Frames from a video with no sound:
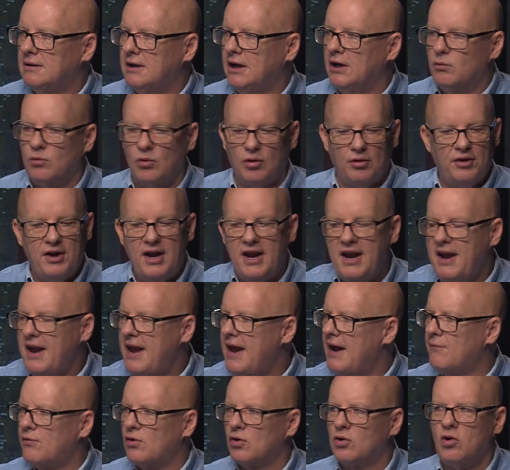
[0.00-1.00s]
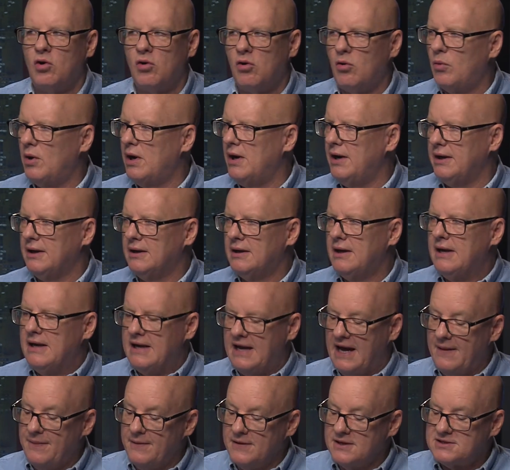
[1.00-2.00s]
It will never go away.
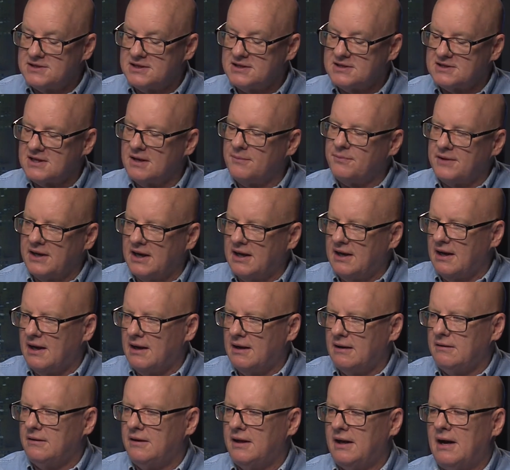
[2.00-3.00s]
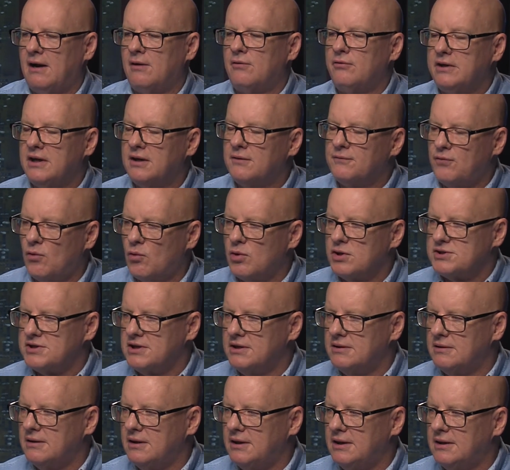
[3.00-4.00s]
And this is something that I reinforce
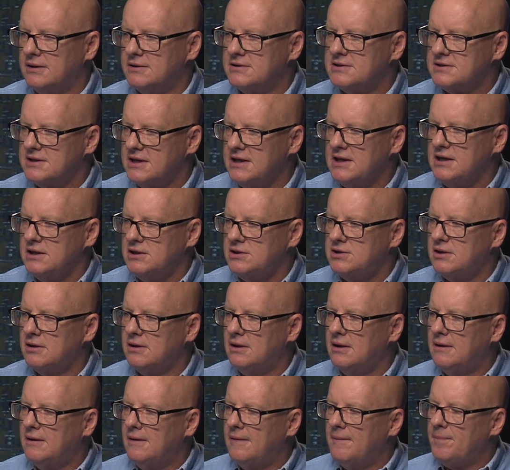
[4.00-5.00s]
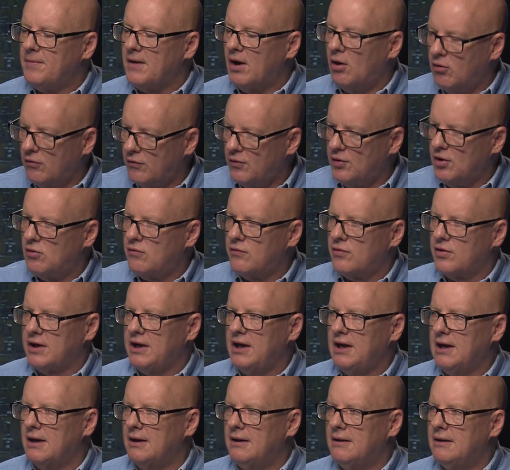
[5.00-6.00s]
in Siege over and over
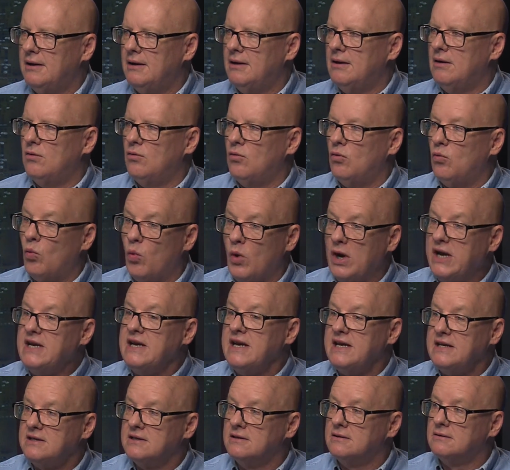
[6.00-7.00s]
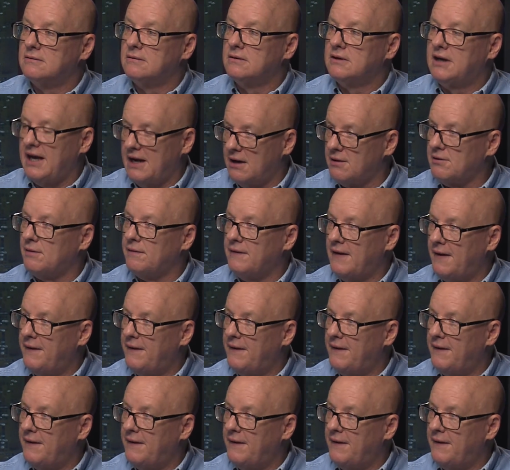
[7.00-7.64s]
again. We need to count on that.